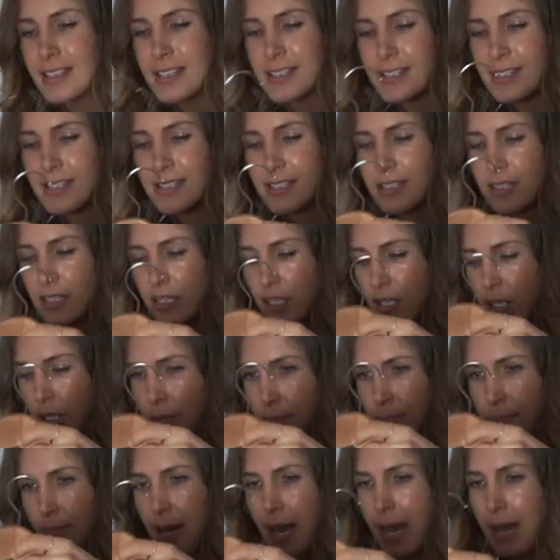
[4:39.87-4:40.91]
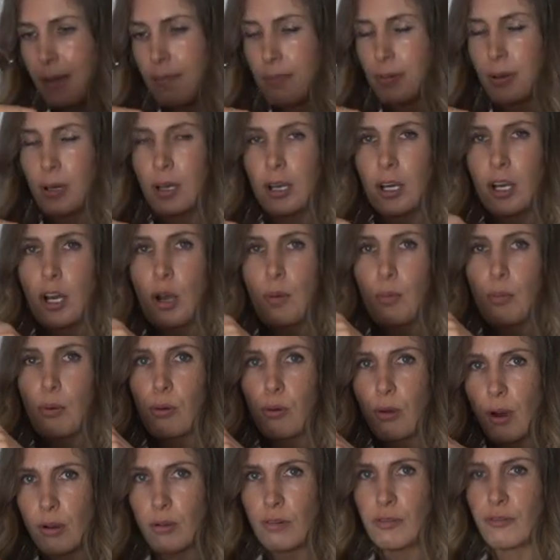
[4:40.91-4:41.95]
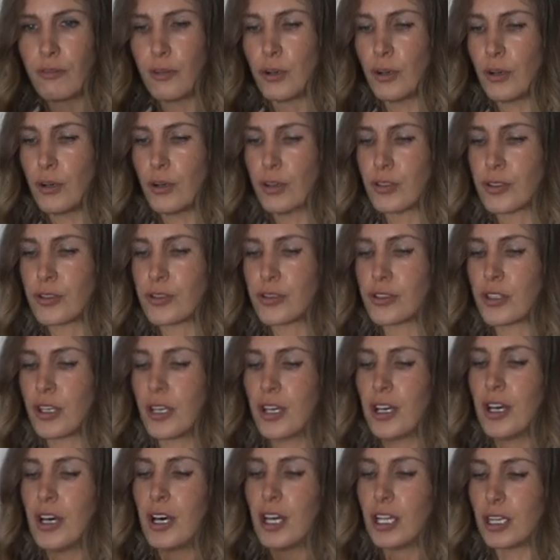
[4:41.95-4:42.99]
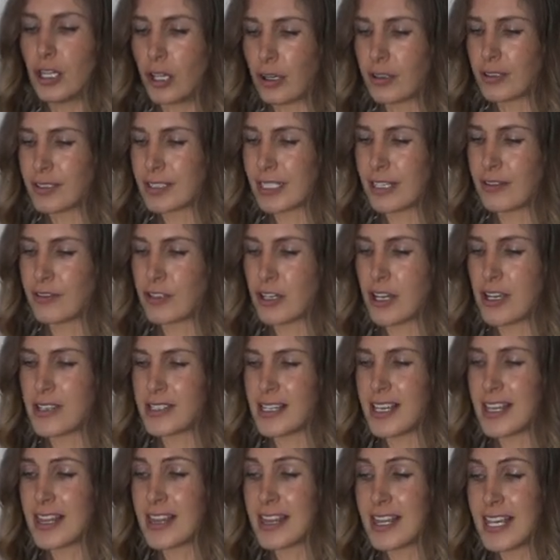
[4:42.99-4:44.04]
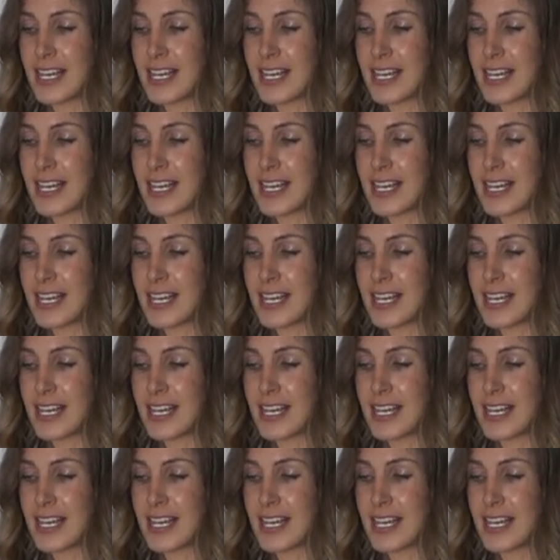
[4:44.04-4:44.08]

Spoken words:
This is the MAP Pro Force long sleeve jersey.